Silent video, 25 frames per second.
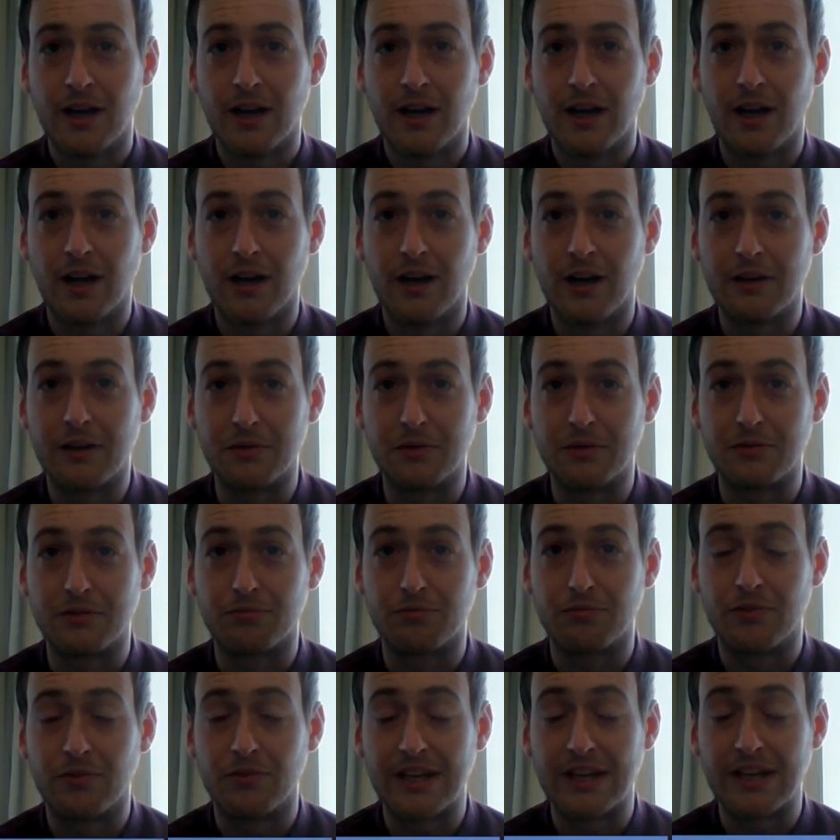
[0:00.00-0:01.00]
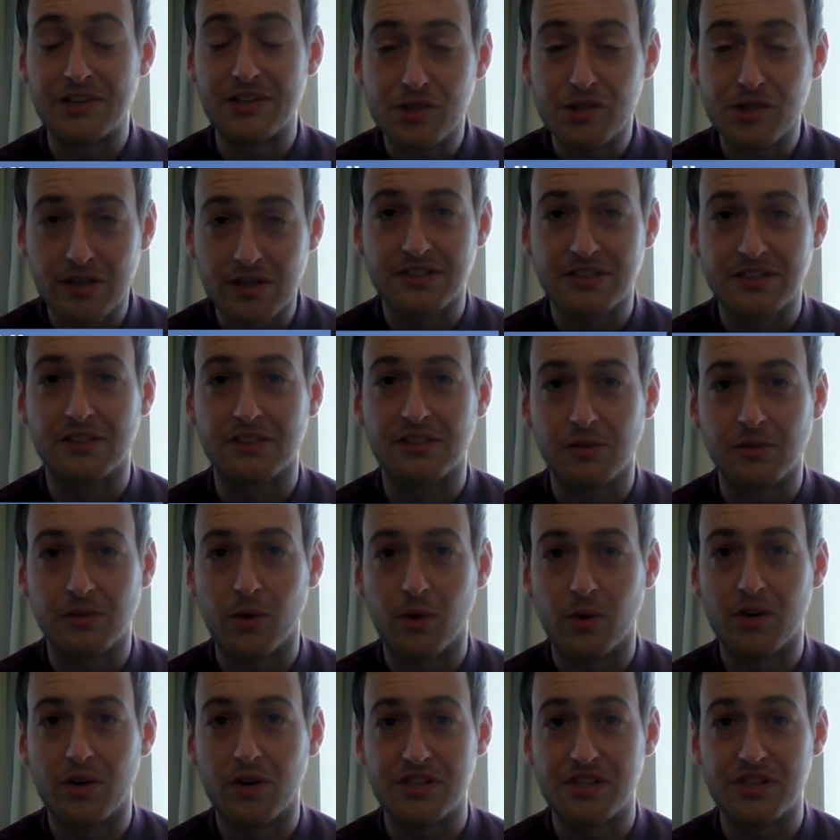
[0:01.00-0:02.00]
It was interesting to
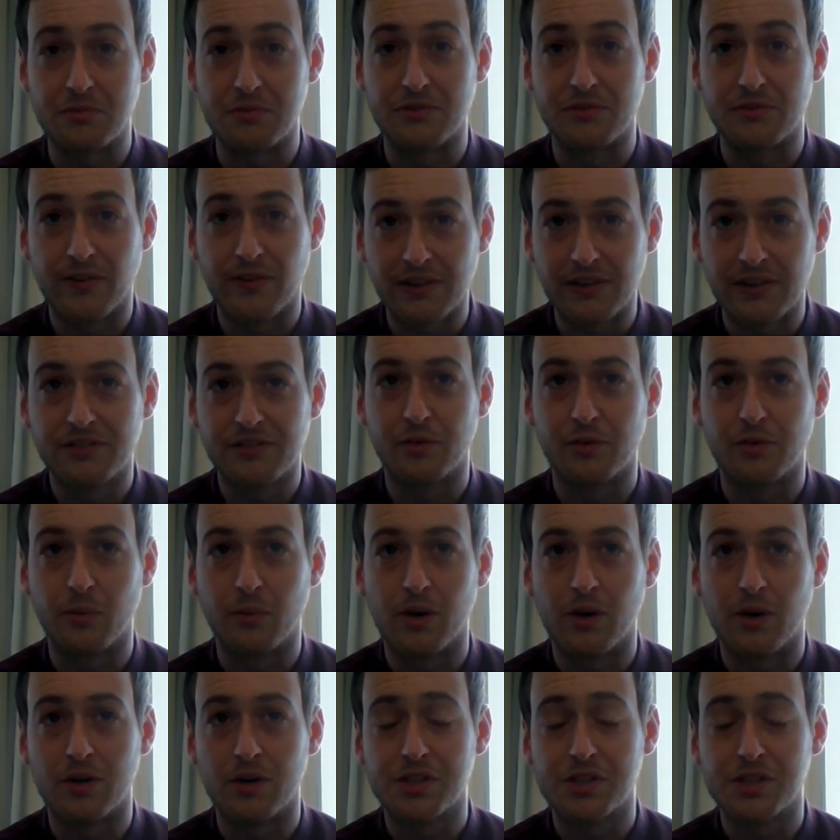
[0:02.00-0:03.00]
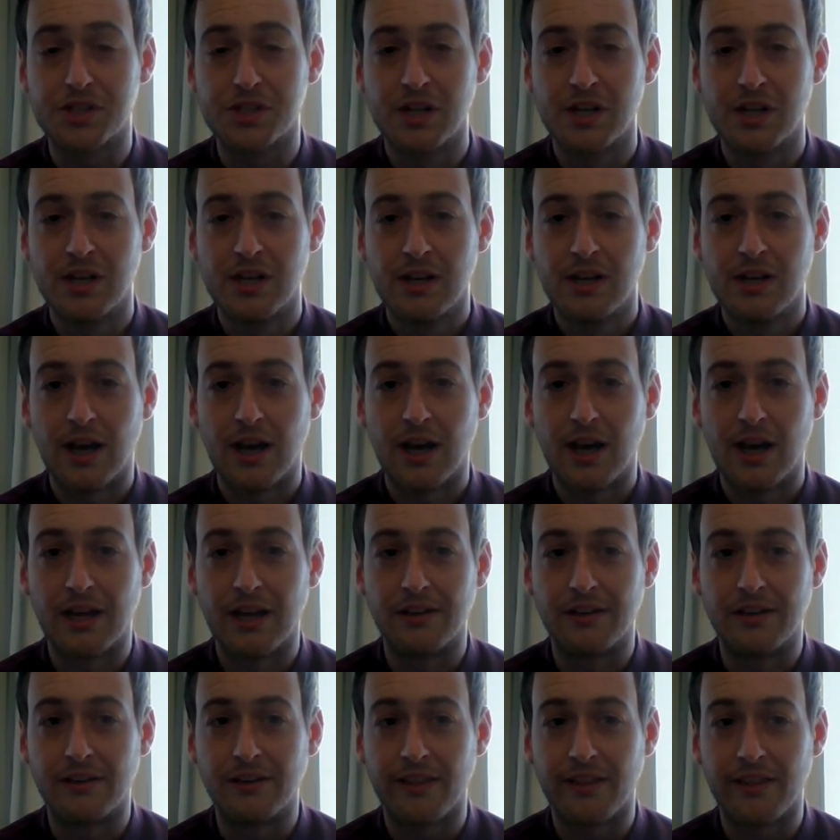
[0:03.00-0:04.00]
watch. It was fun to watch,
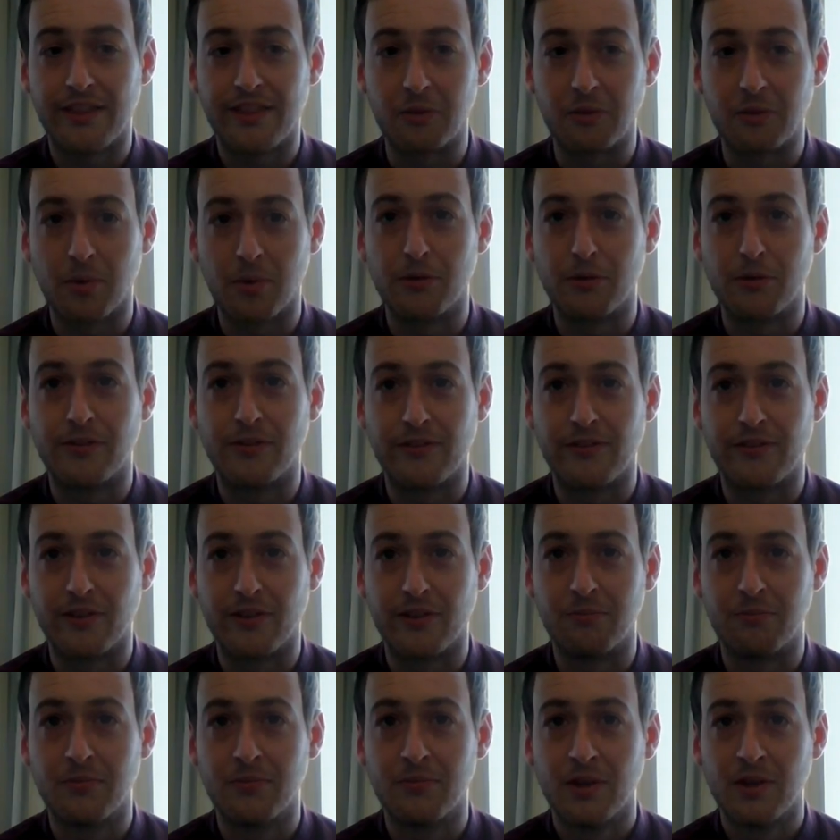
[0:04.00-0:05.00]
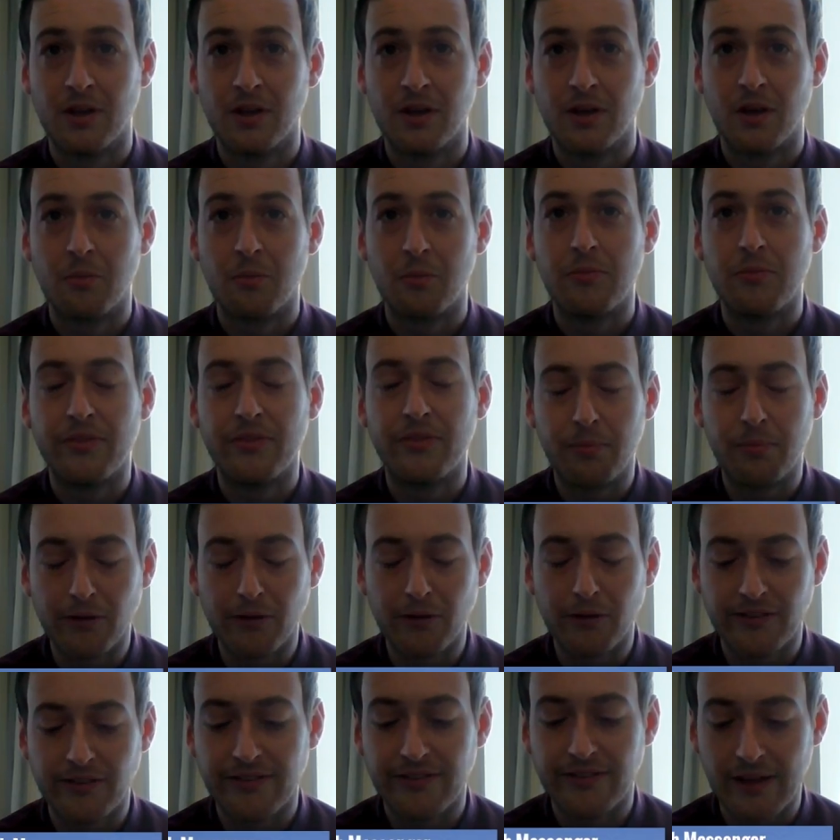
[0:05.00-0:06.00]
and I think both of them
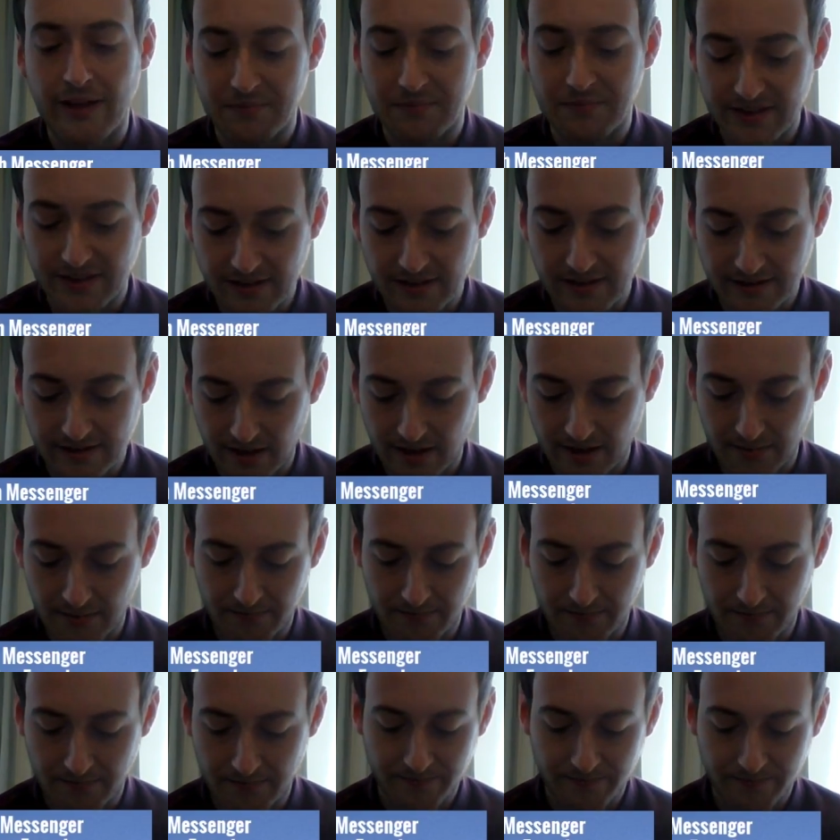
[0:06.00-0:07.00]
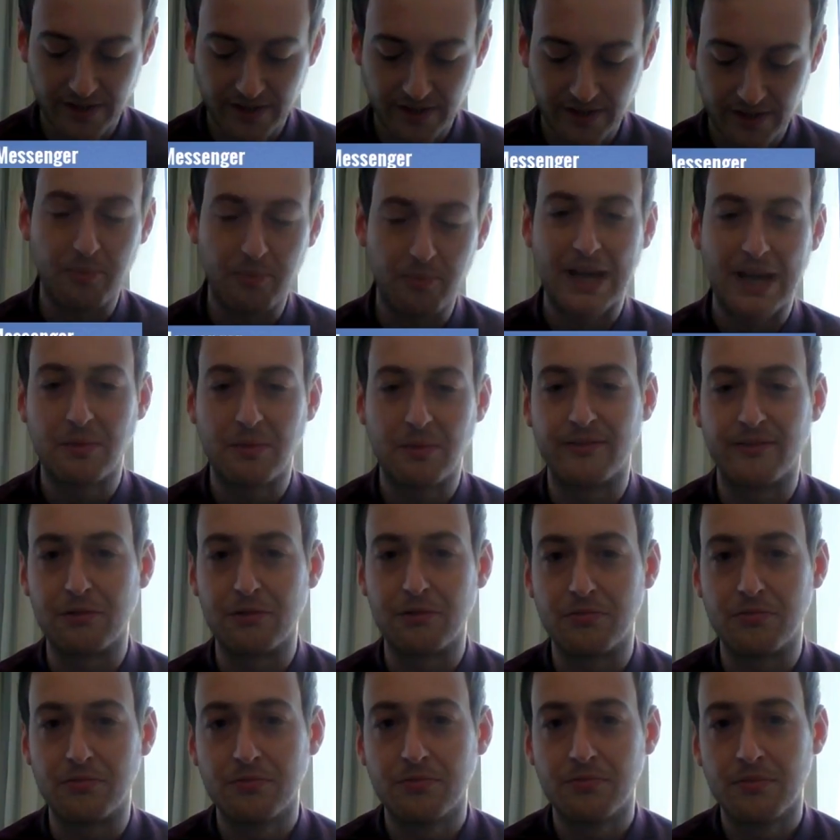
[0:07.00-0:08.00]
did the
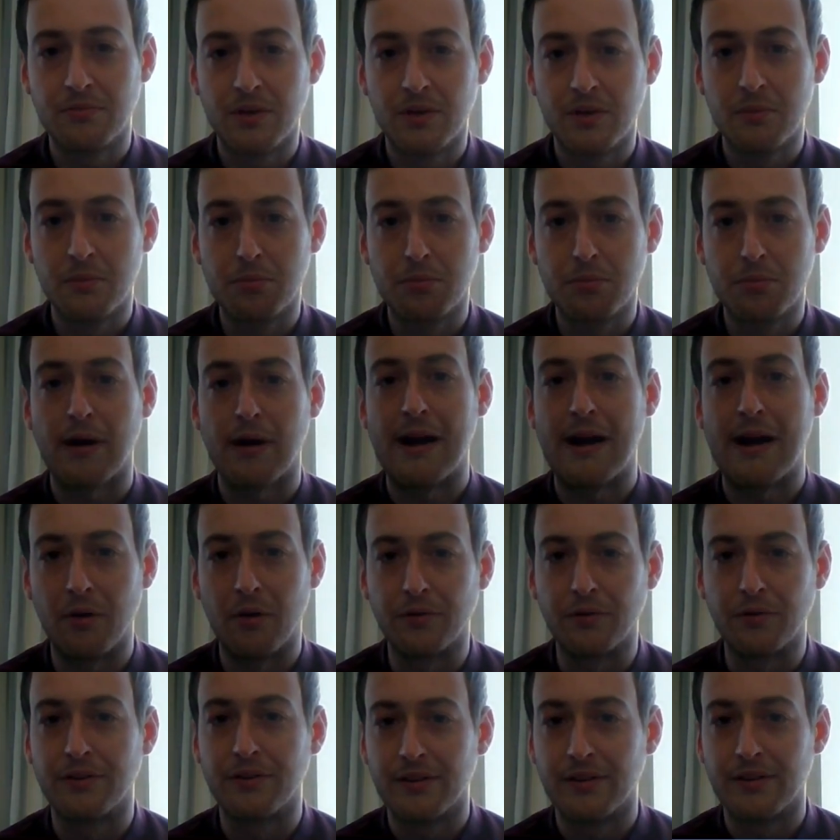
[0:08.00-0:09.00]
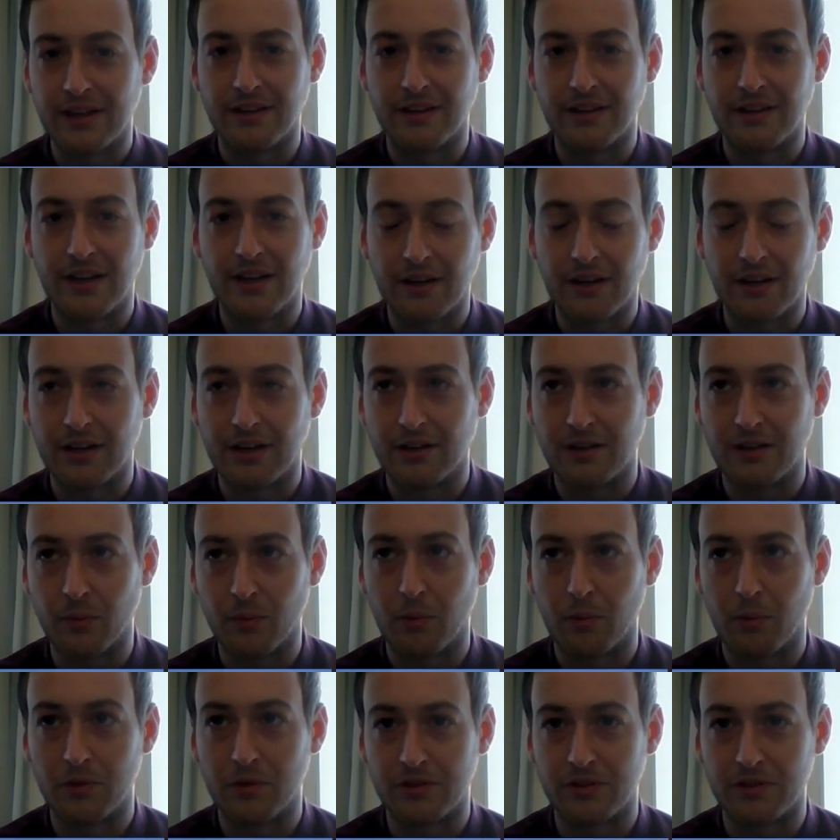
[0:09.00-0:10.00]
pay-per-view proud in
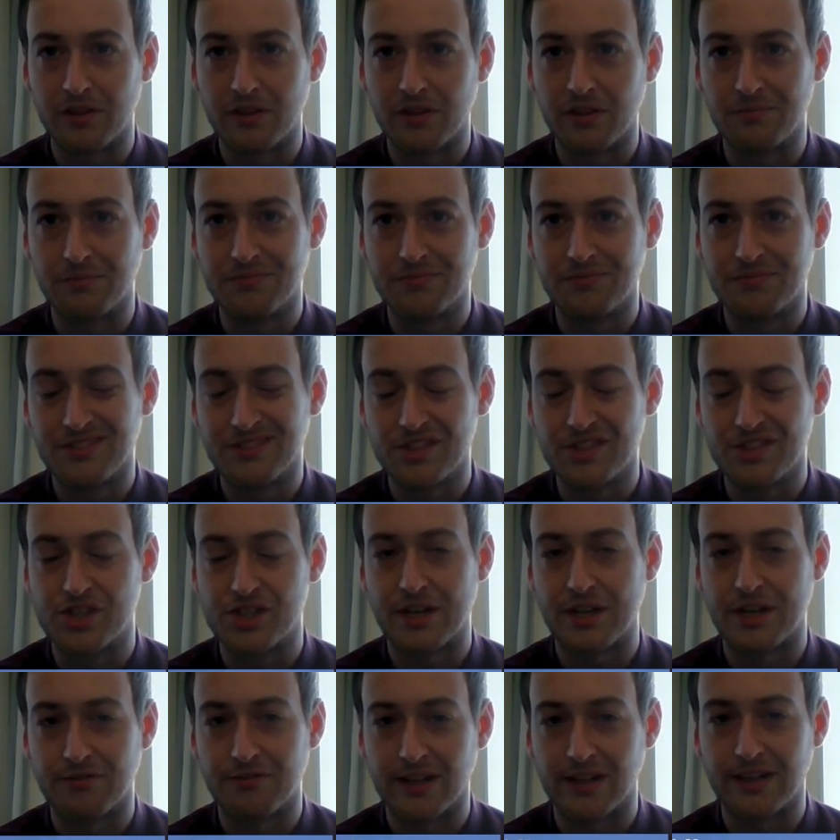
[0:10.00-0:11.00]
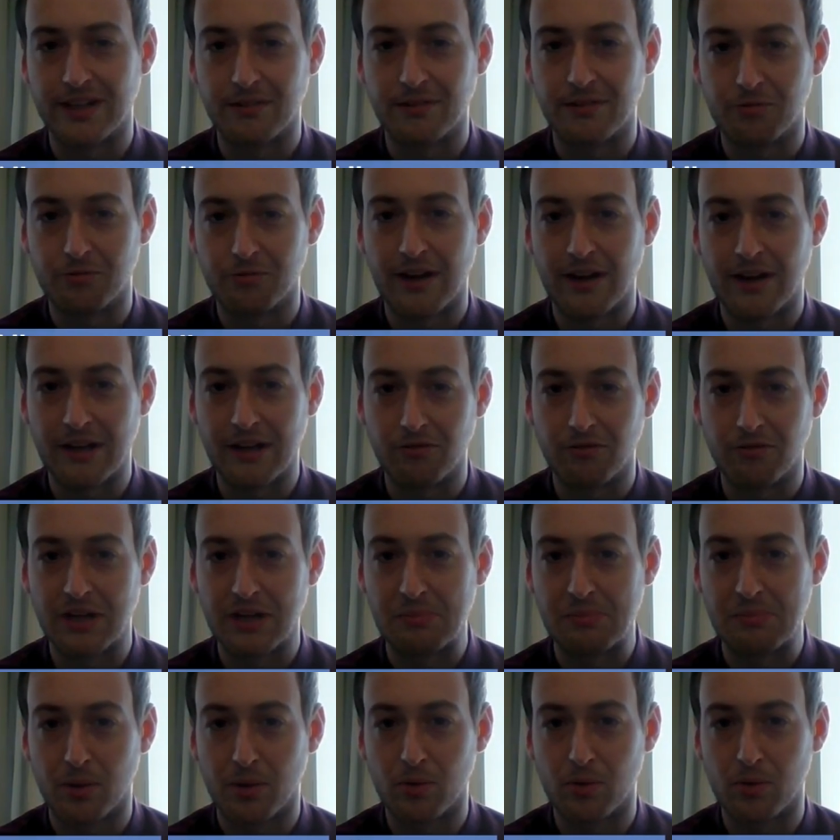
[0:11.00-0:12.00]
what was a generally really,
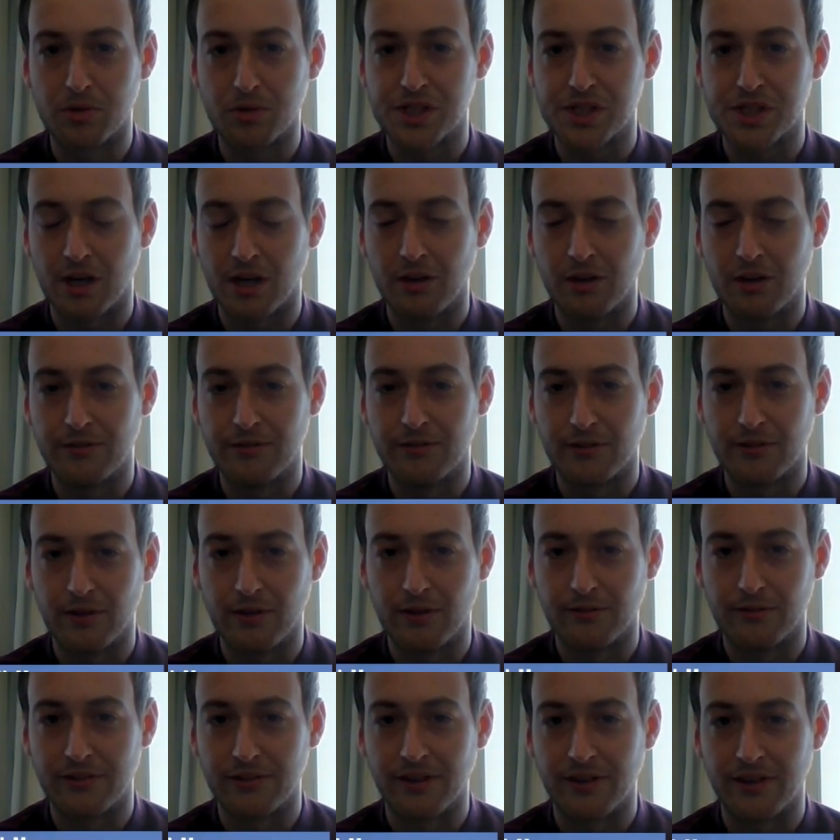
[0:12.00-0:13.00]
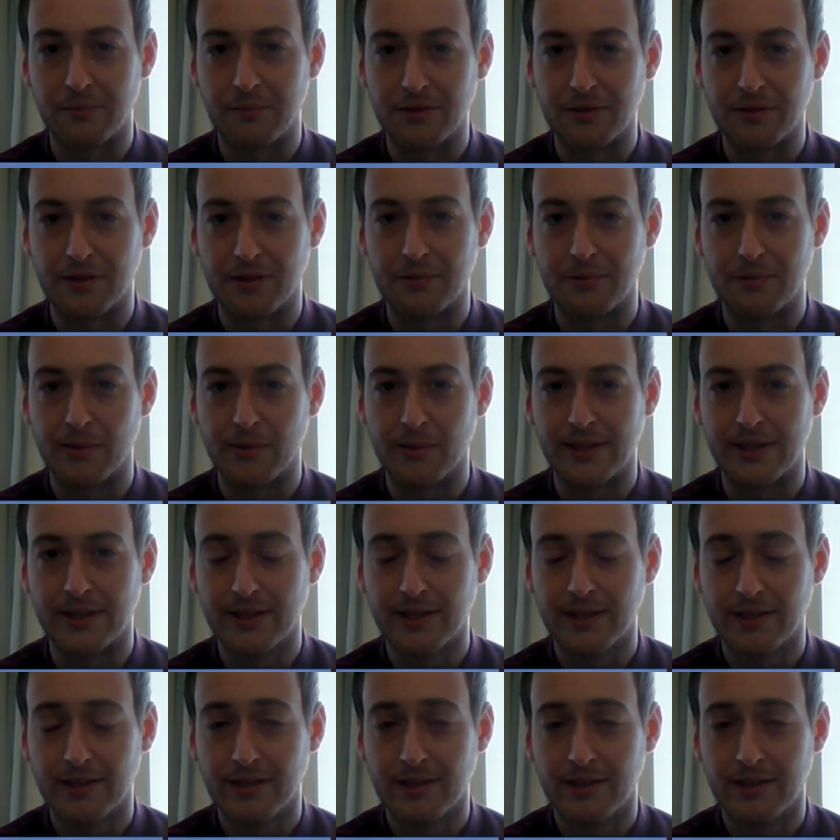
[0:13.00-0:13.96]
really poor show for WWE.